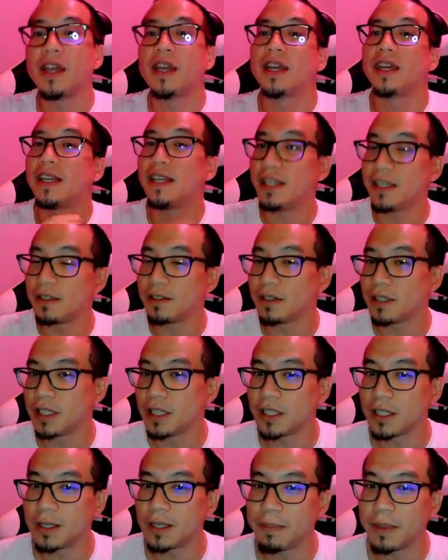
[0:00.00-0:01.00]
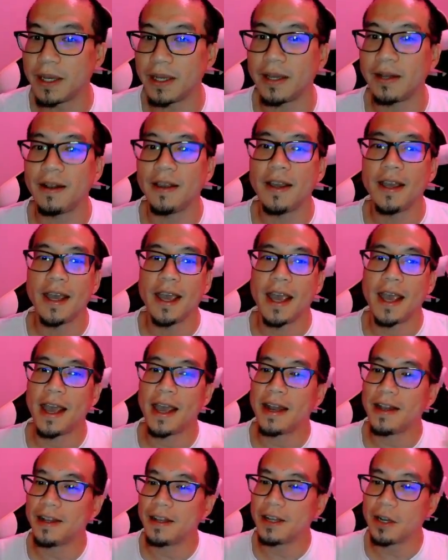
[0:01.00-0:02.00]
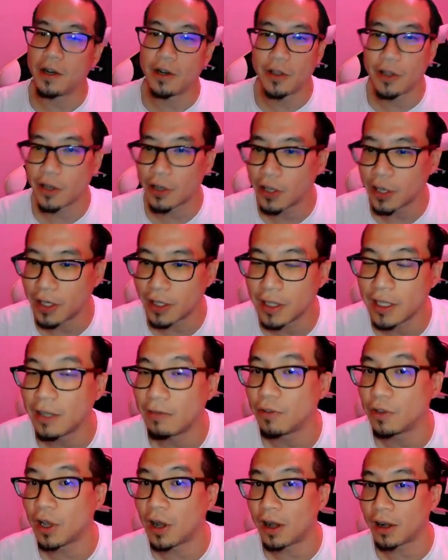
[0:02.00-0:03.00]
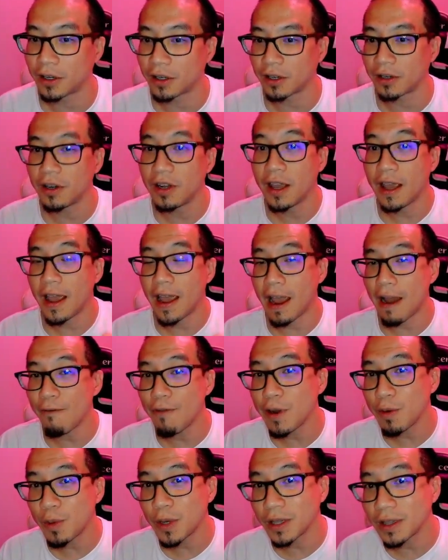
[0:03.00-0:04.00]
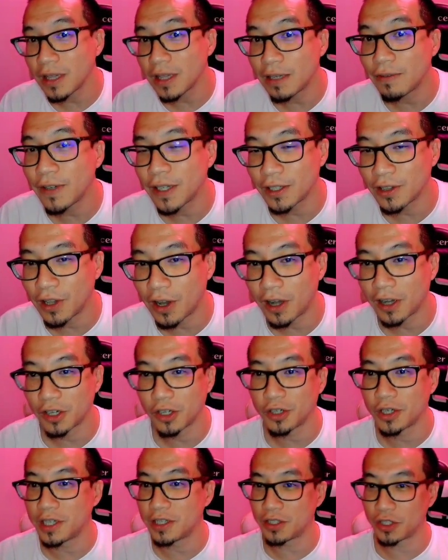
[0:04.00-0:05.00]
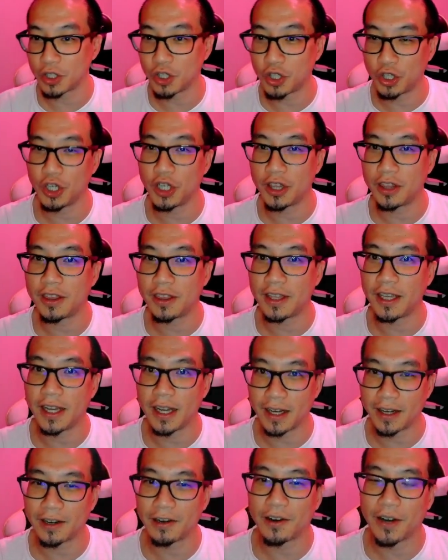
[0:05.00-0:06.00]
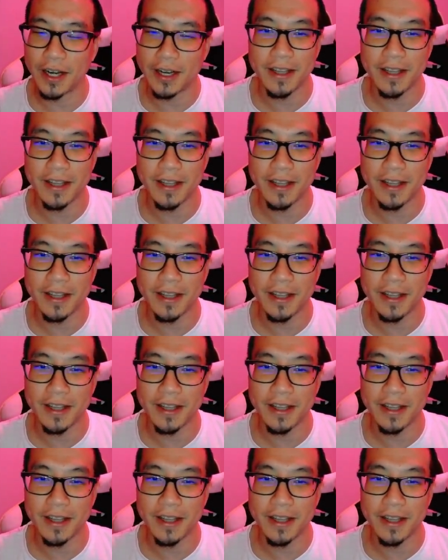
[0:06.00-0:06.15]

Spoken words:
heal a little bit, and they're gonna live longer. Everyone living longer is a good thing, right?